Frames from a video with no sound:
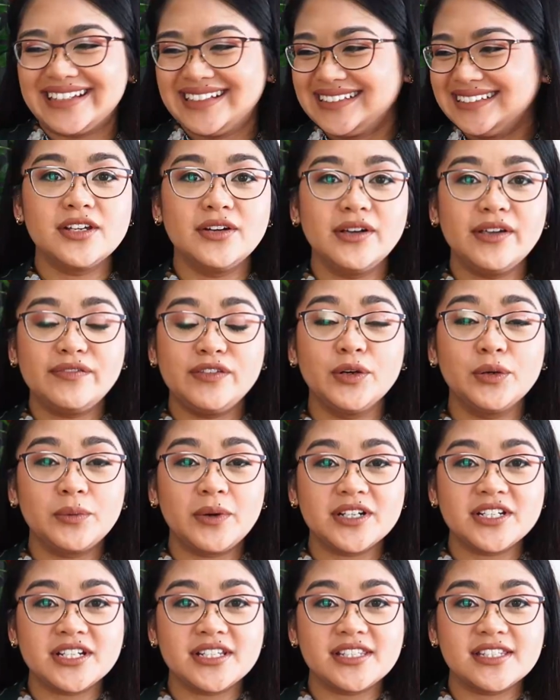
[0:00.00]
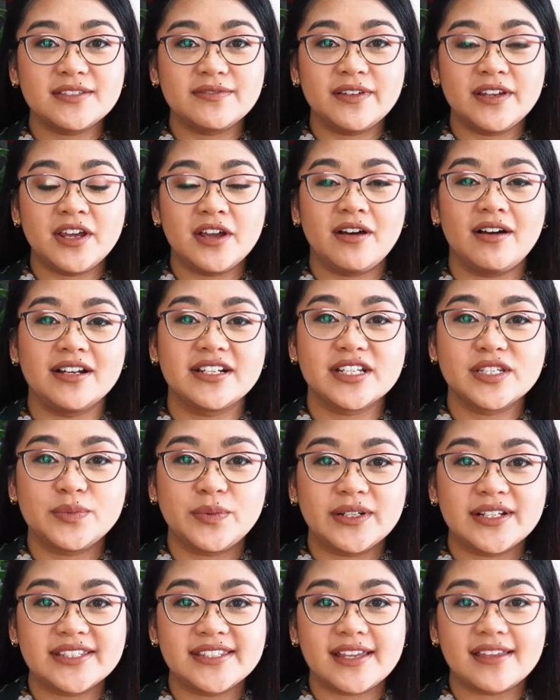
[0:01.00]
So if you're watching this video, I just
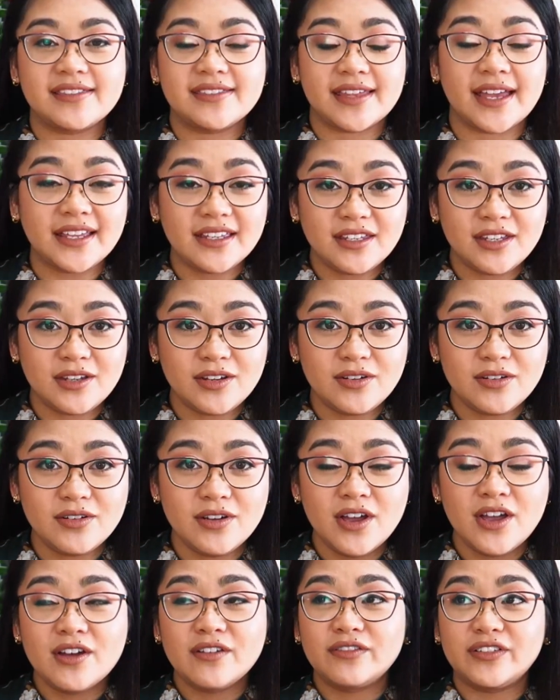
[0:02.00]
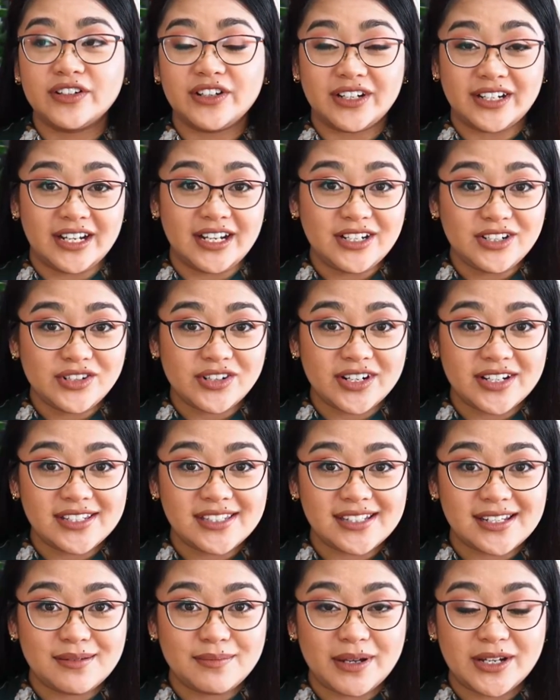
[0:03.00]
want to say thank you for your
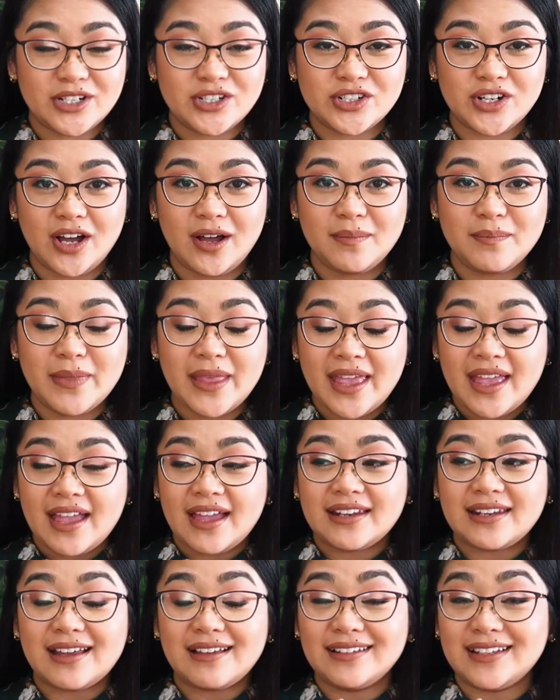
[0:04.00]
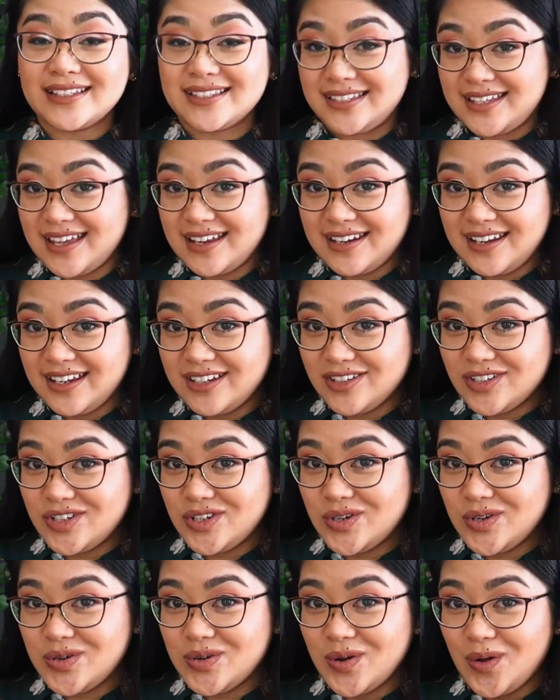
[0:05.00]
interest in my shop, and now let's get
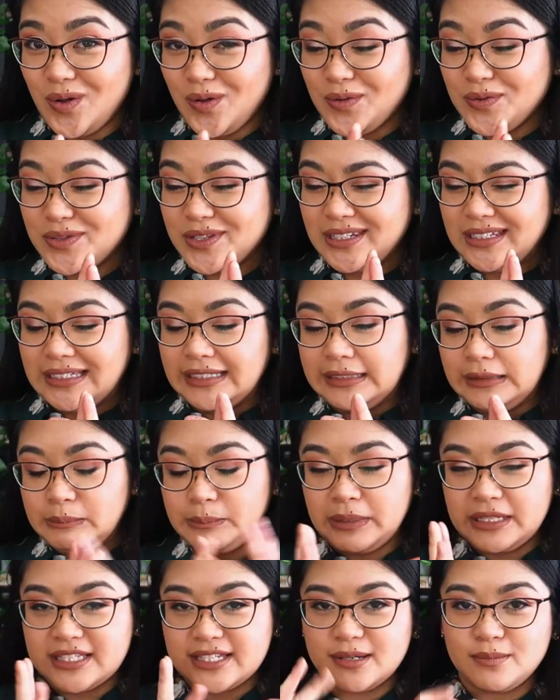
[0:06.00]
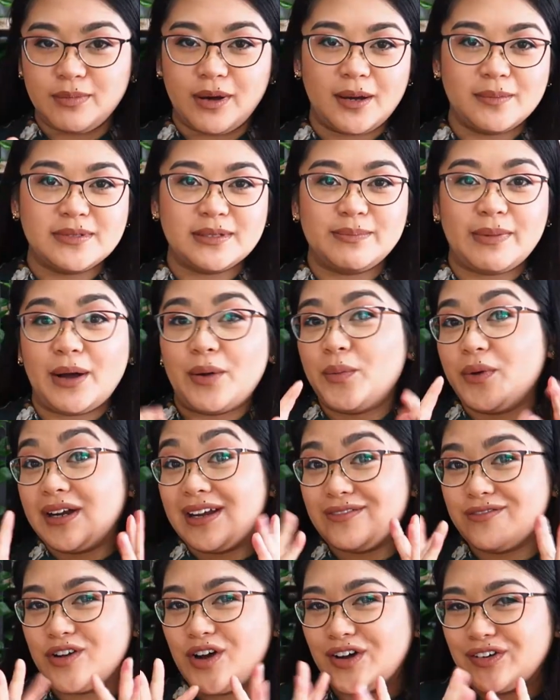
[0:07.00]
into all the little bits and bobs about
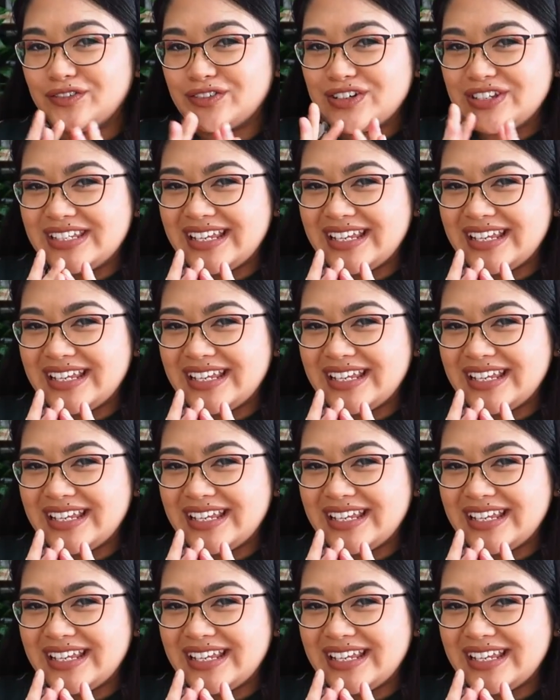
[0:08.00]
what I've got for